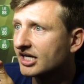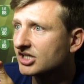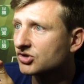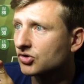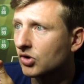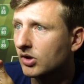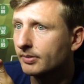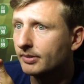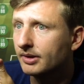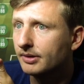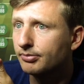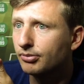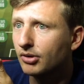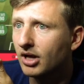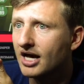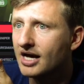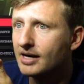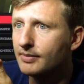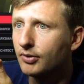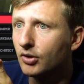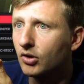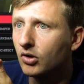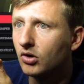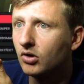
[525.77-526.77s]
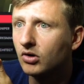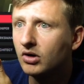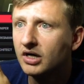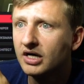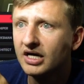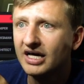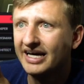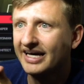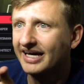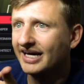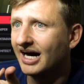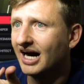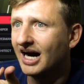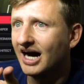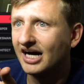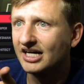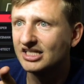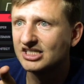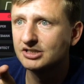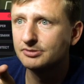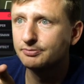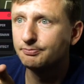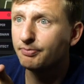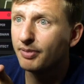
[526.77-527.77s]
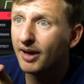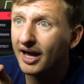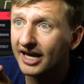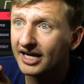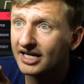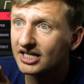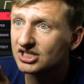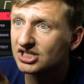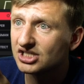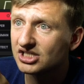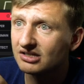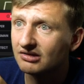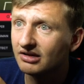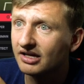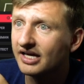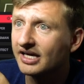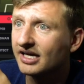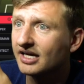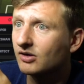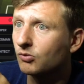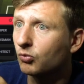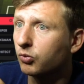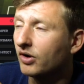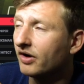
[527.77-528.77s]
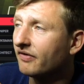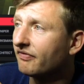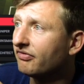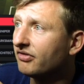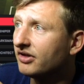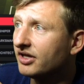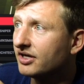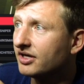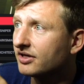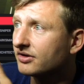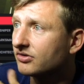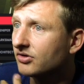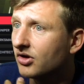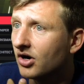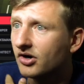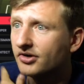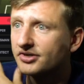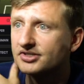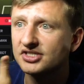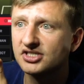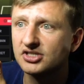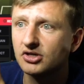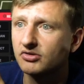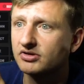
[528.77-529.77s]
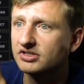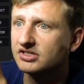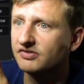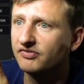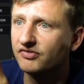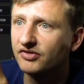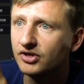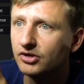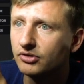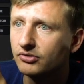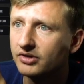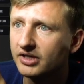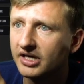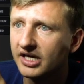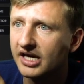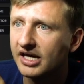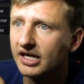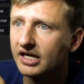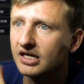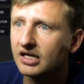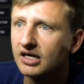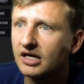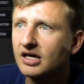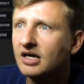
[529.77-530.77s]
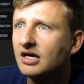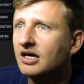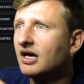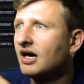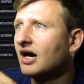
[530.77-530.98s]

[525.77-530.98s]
Extremely playable. Uh, Spanish link with leak no, so it's unique.